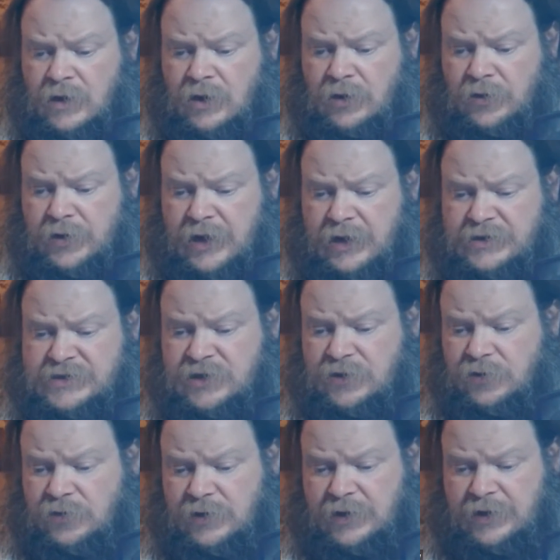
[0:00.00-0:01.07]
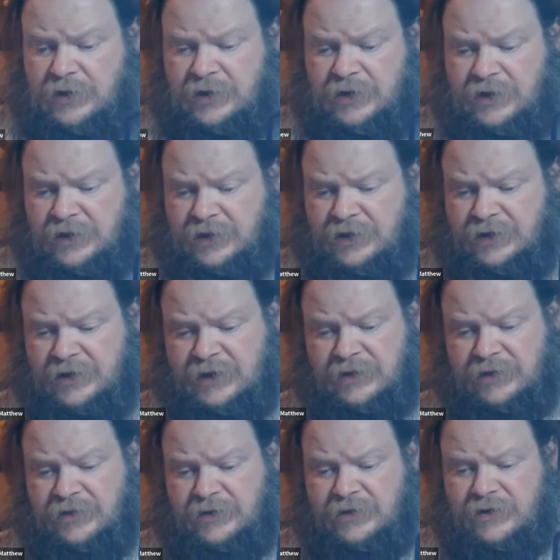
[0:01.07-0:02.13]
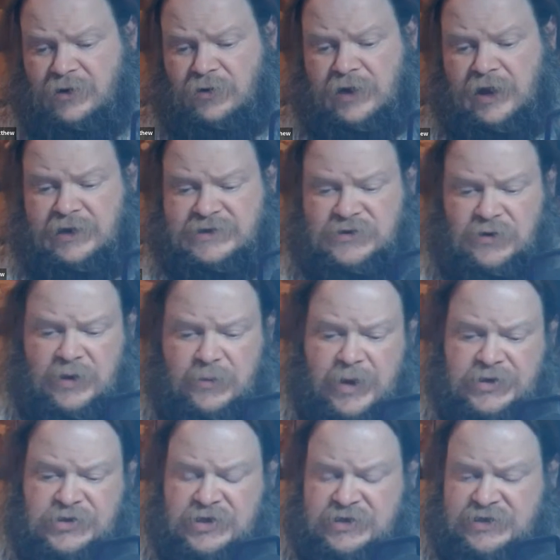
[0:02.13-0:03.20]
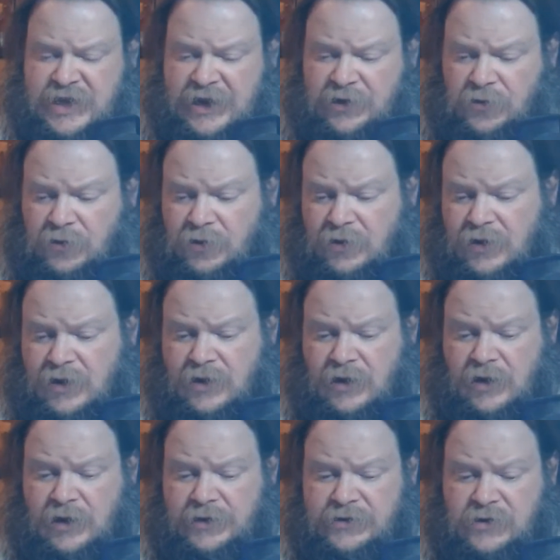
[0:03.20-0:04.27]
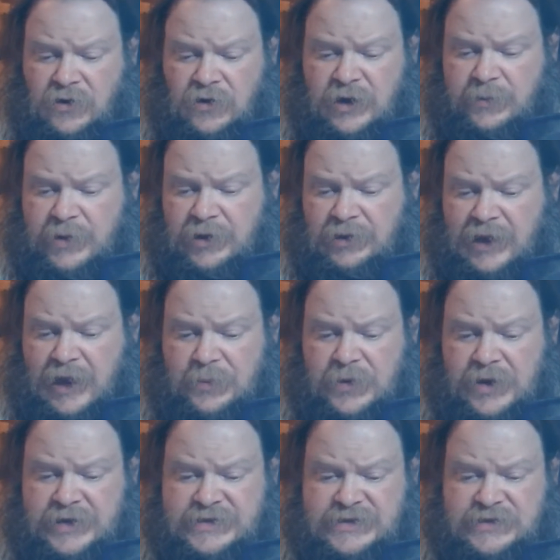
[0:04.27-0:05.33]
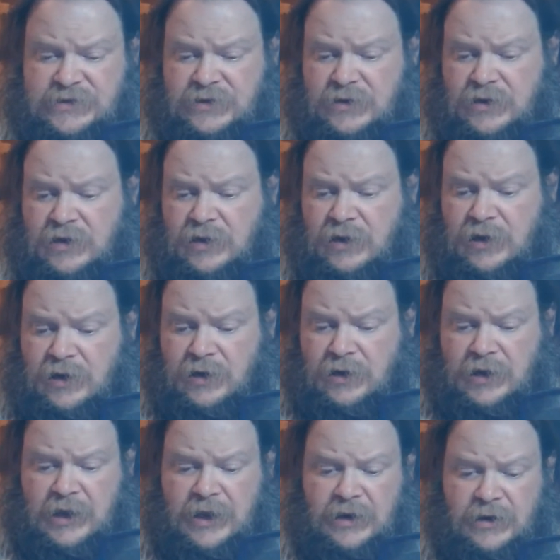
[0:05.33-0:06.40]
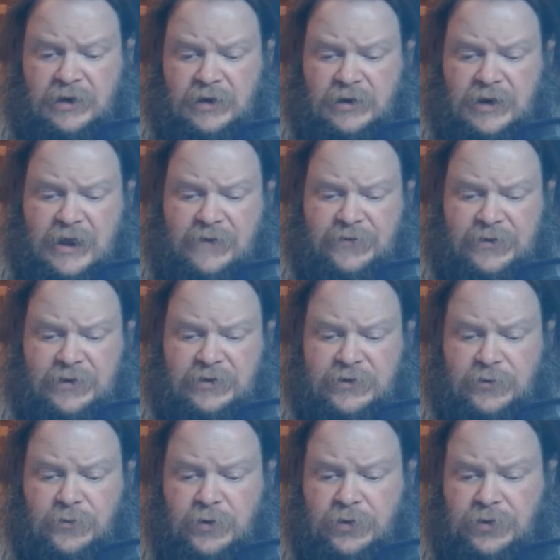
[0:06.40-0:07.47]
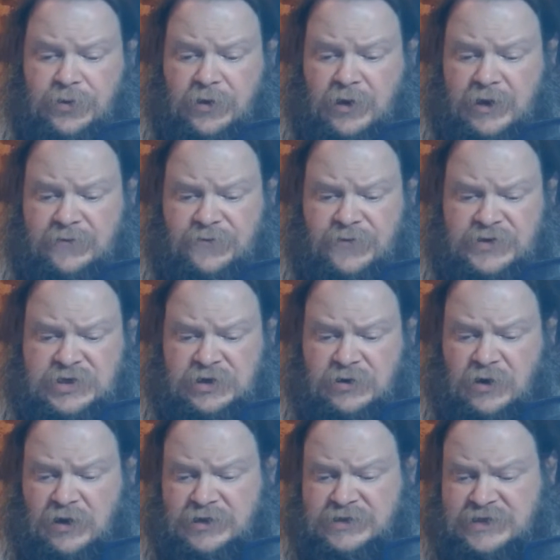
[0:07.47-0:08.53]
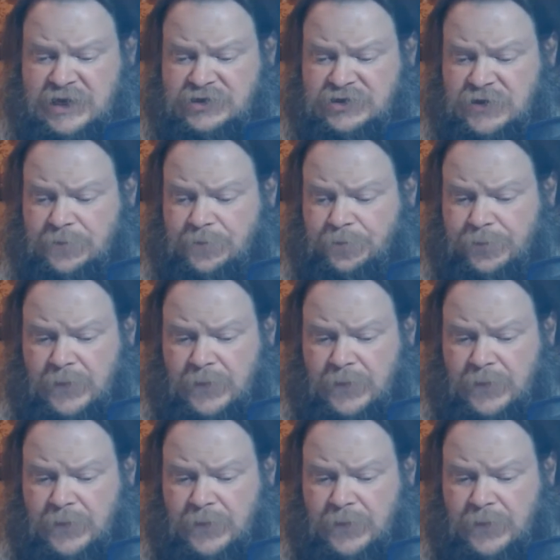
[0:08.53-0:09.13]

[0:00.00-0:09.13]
okay, so he mentions Hegel talking about Leibniz and having to do with efficient causation.